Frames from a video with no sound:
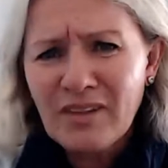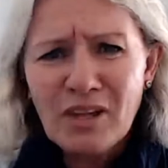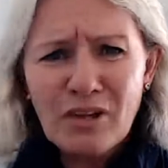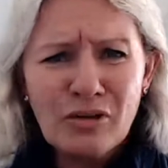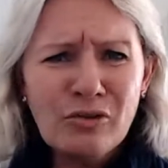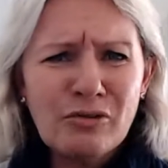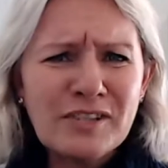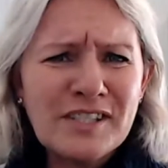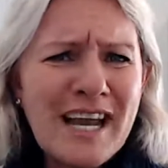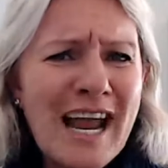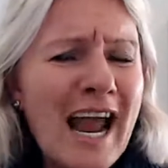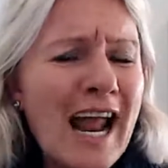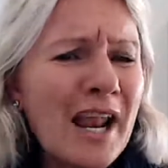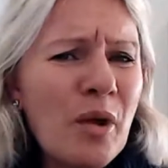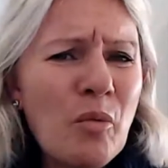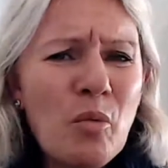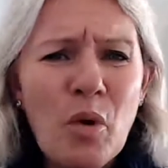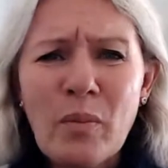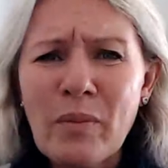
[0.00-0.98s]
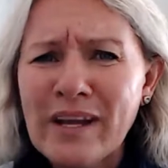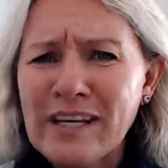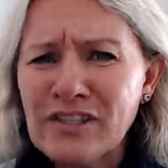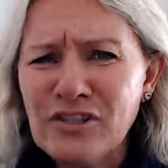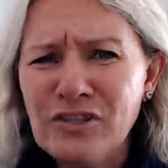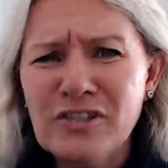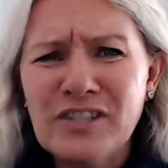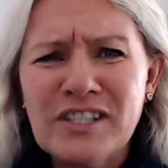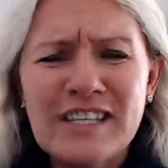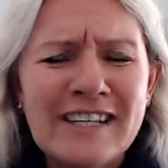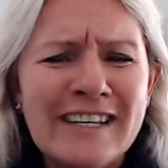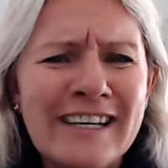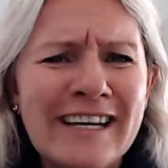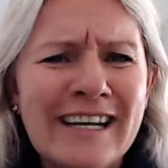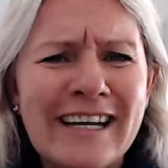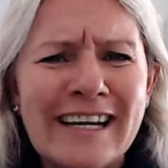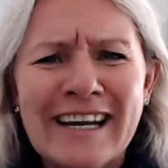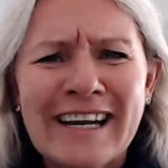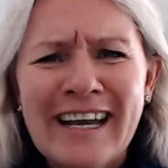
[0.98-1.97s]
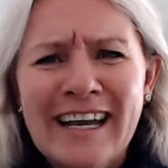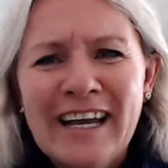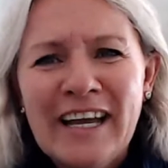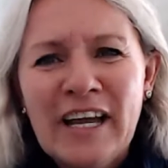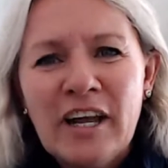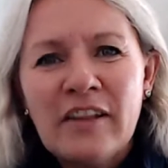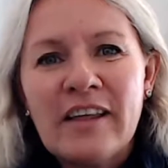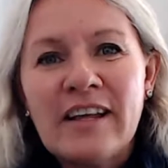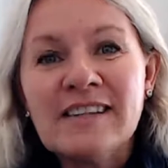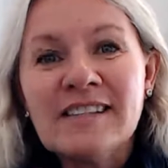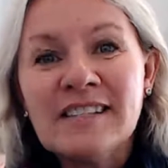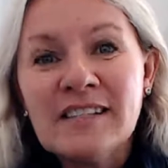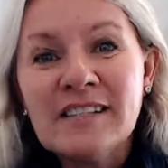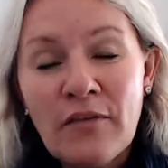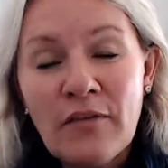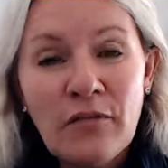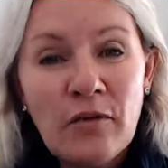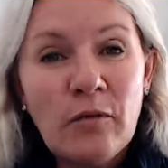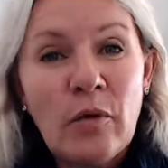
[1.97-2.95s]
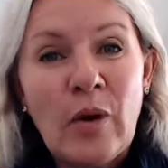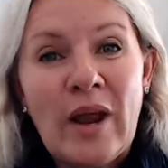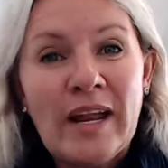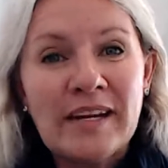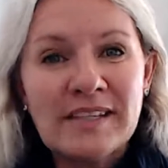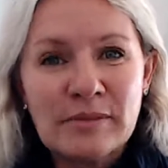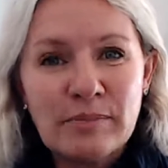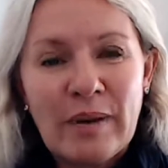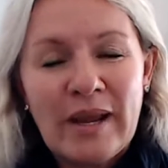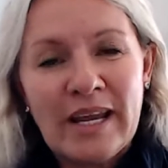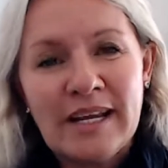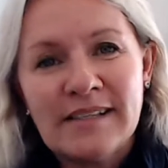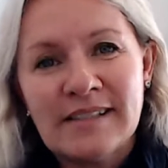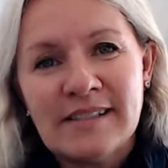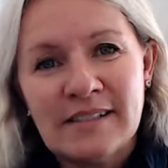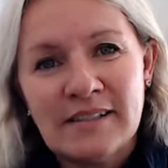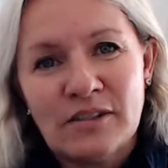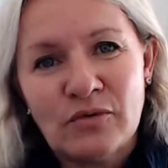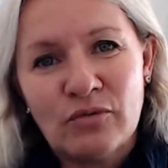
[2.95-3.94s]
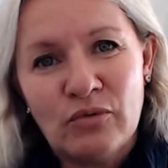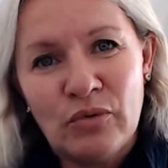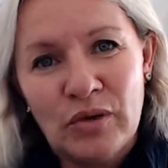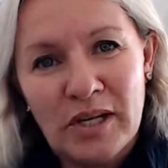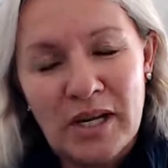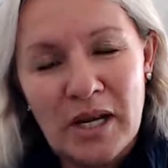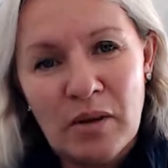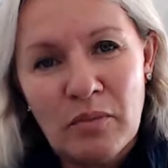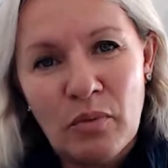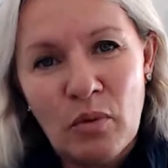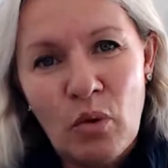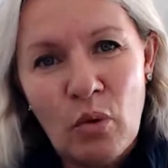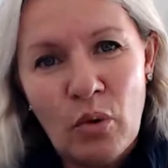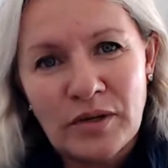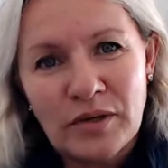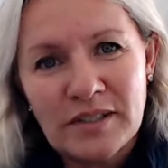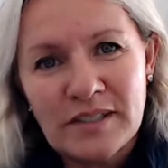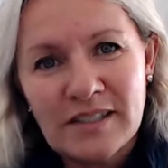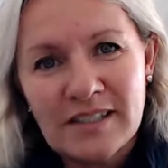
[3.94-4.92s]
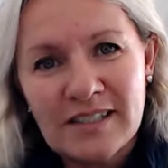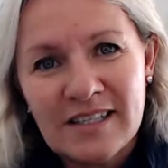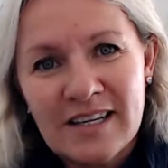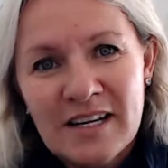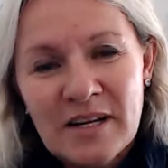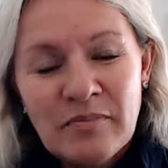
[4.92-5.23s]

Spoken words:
your talent, what makes you tick. That self-awareness piece is really important.